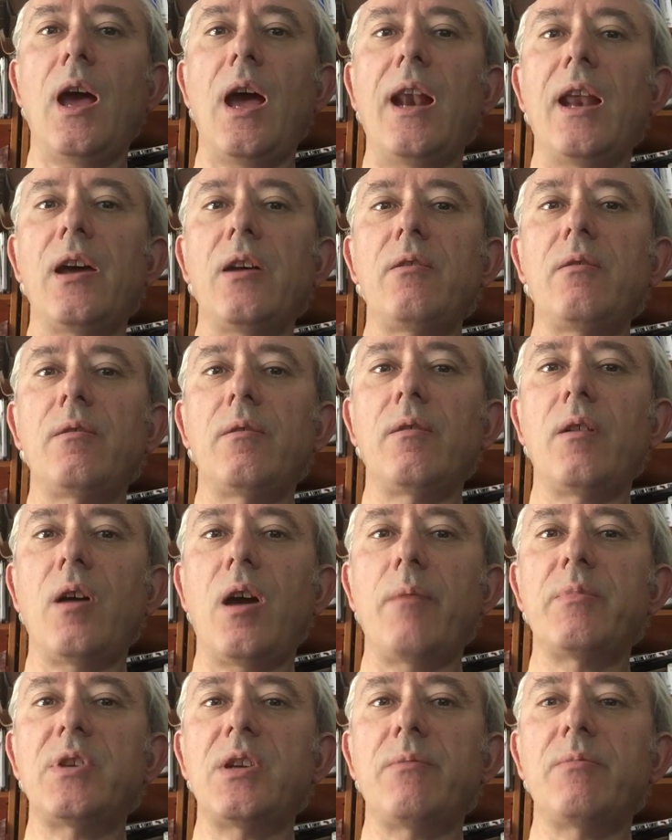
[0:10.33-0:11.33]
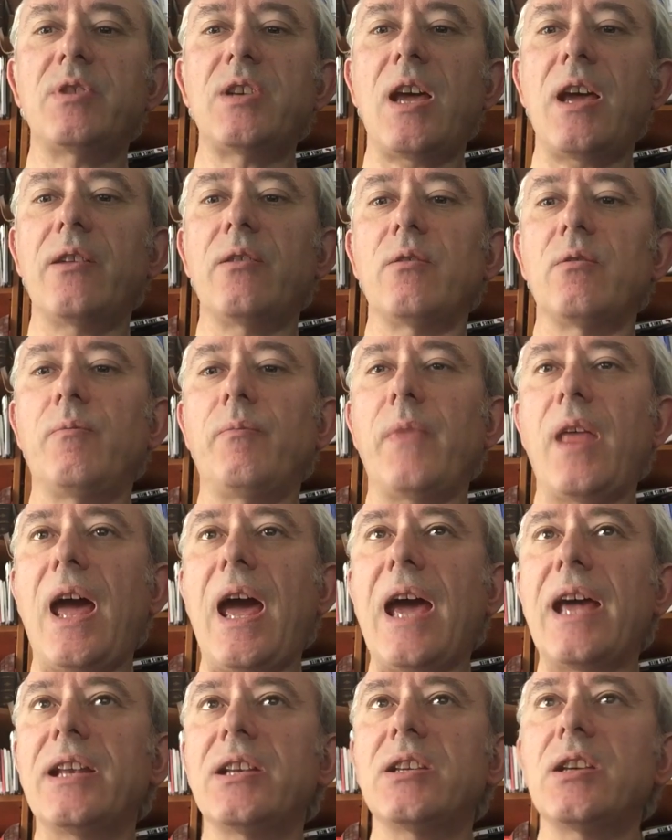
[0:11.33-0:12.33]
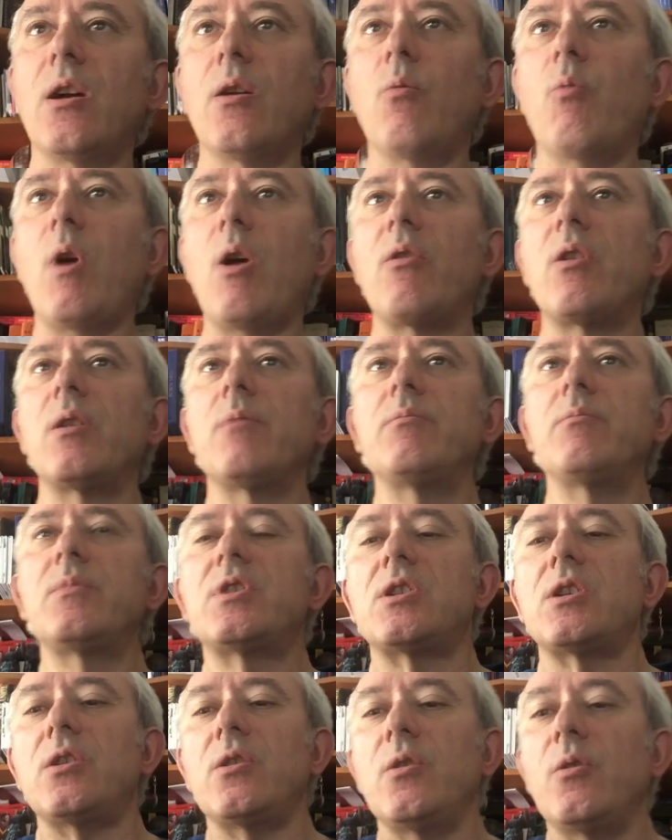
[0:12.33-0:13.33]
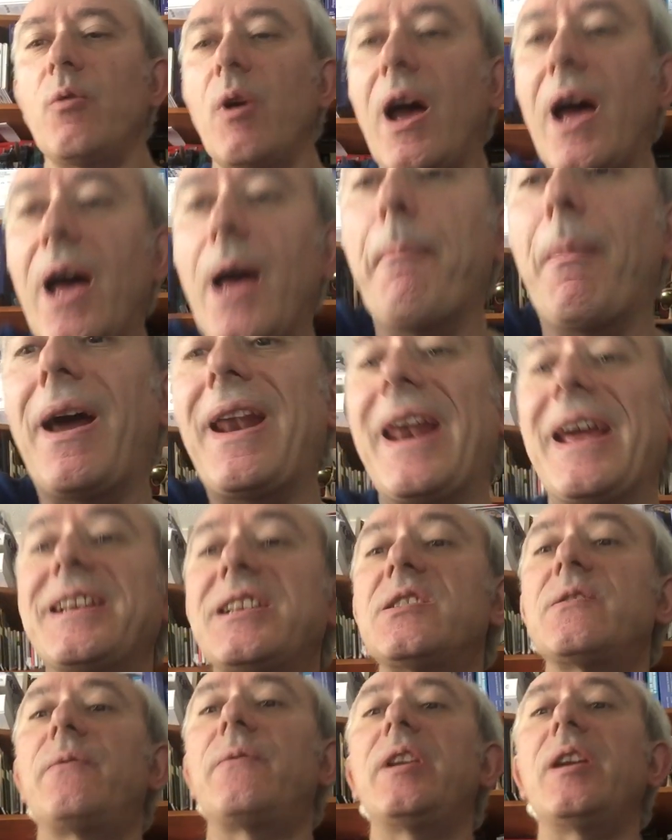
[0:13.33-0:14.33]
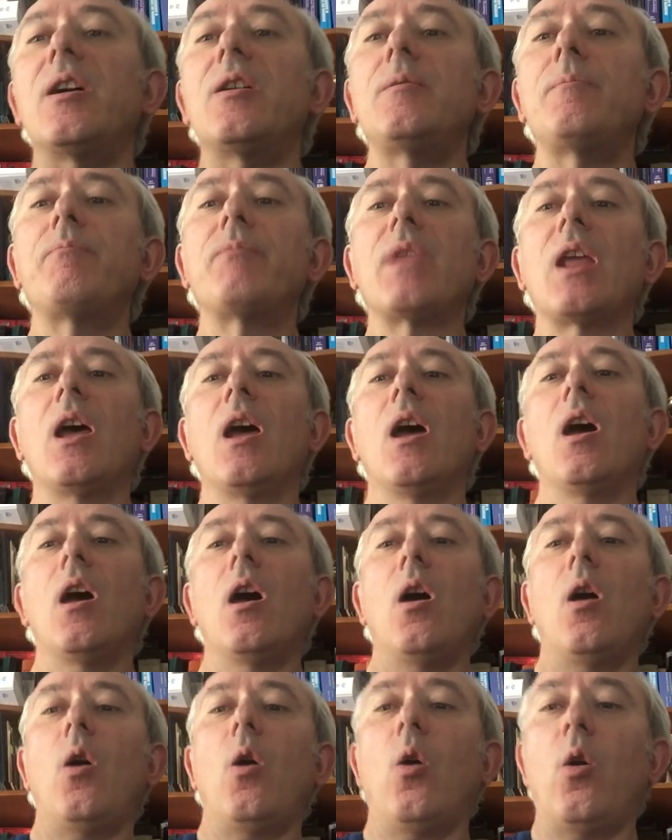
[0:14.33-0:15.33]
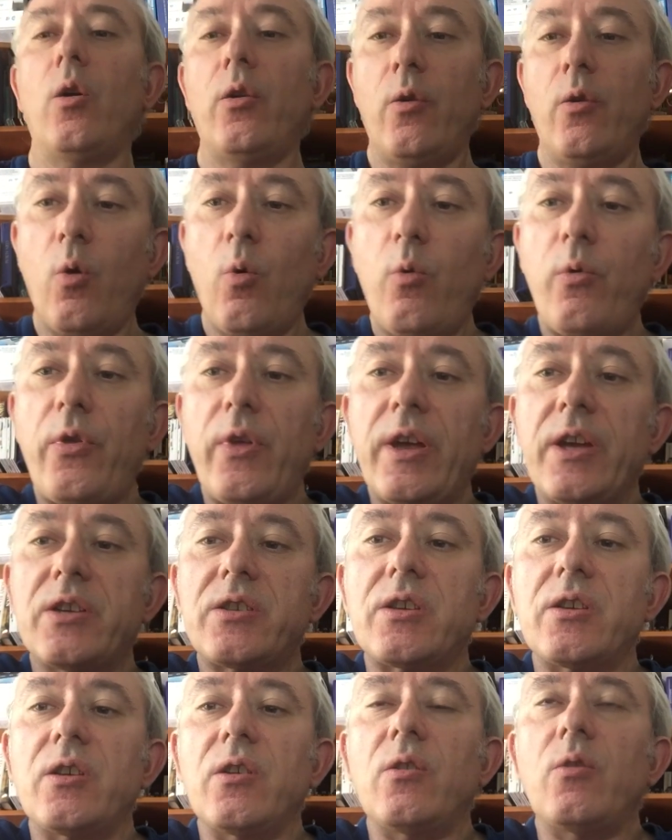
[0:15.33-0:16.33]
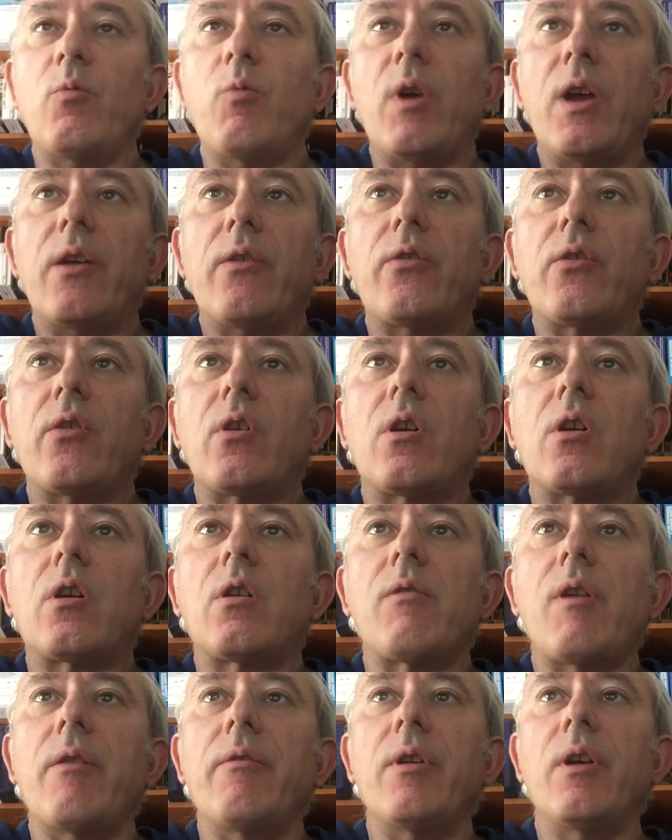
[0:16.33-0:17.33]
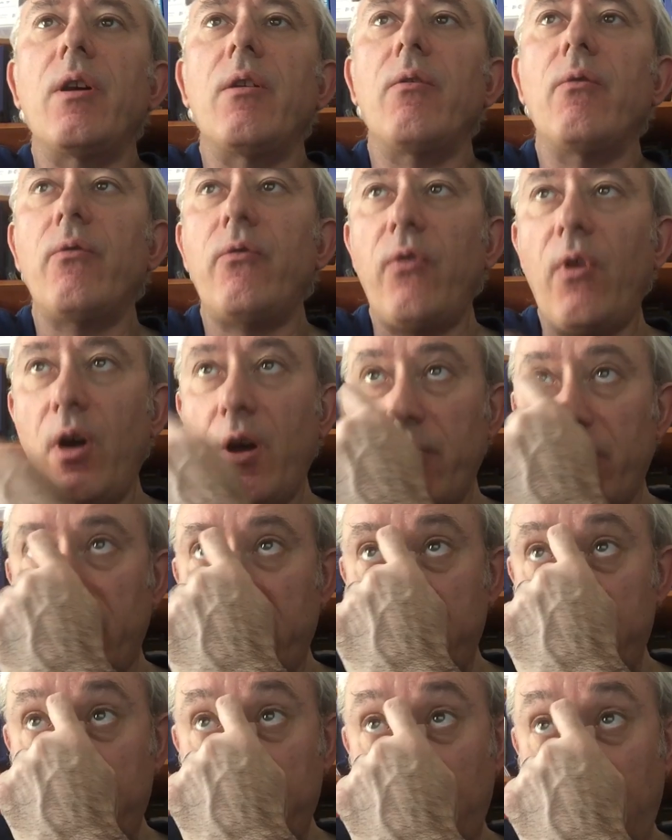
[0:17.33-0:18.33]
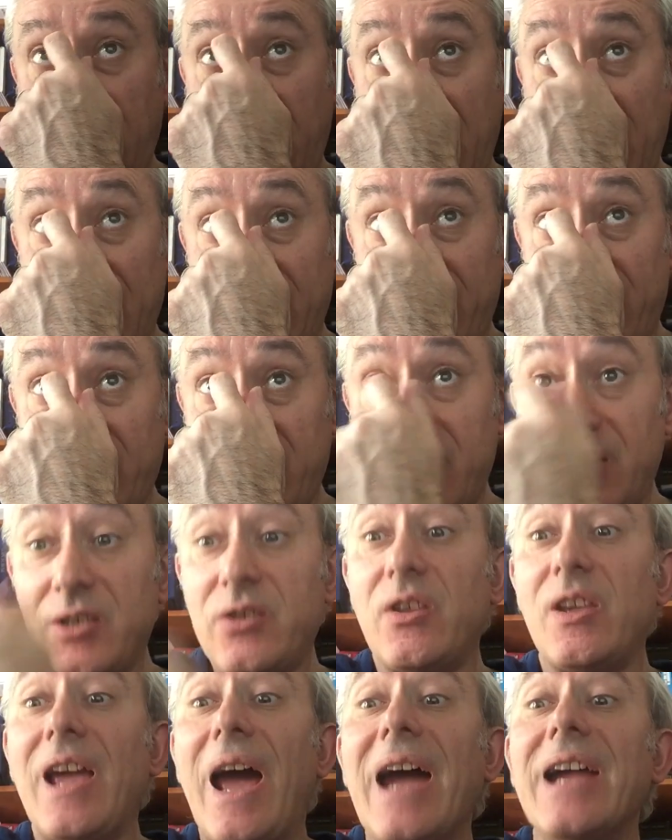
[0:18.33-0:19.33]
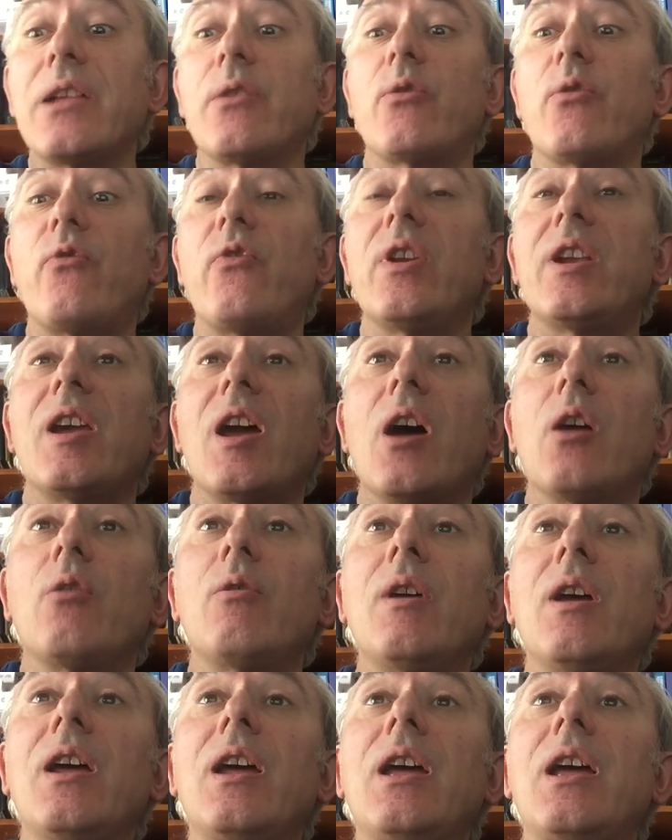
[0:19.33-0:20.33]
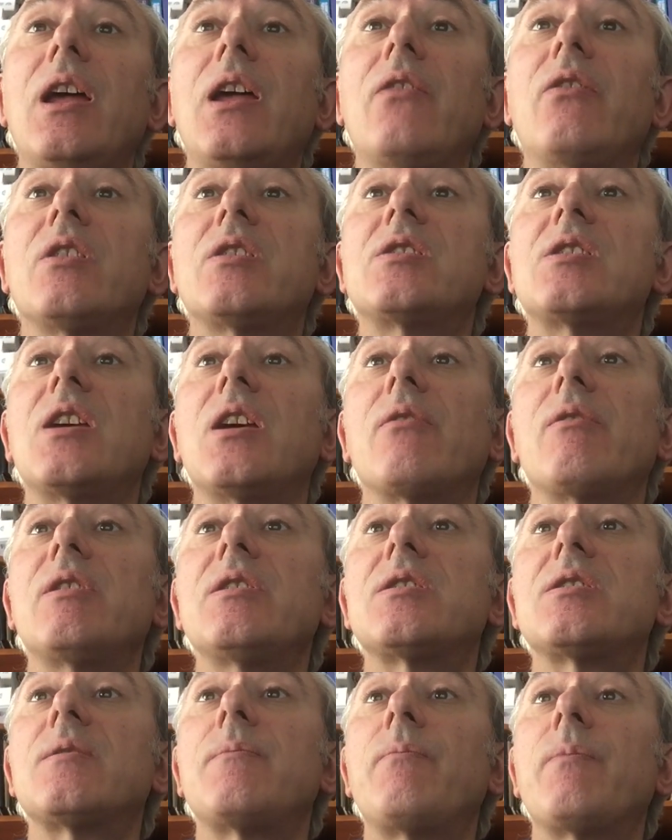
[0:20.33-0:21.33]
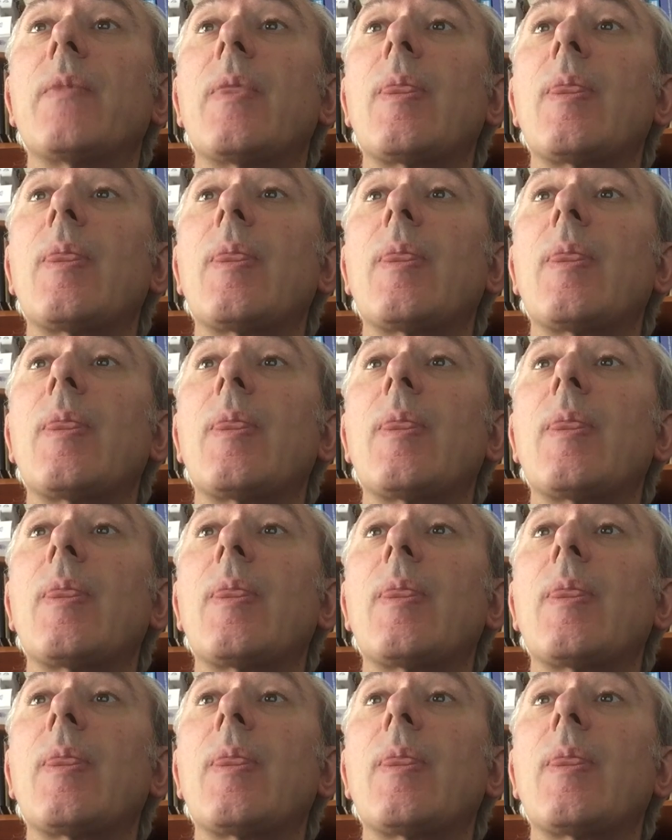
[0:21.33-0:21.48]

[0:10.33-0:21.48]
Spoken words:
Hello, I'm Tim Sandle, and welcome to my latest video on all things to do with coronavirus. And this is the eighth video in the series.